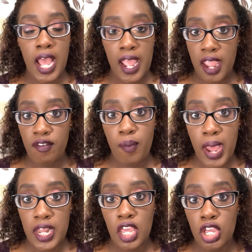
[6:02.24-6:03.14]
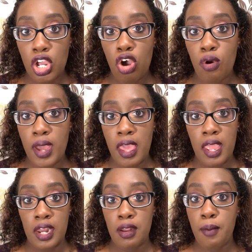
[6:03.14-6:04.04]
not everybody can go
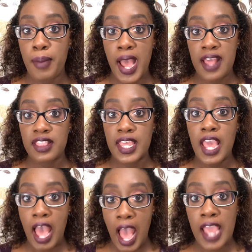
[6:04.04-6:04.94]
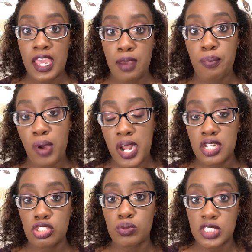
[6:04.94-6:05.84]
and buy the high-end
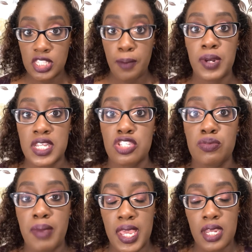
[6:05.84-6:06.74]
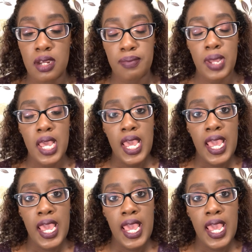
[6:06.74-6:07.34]
products with stepping into makeup.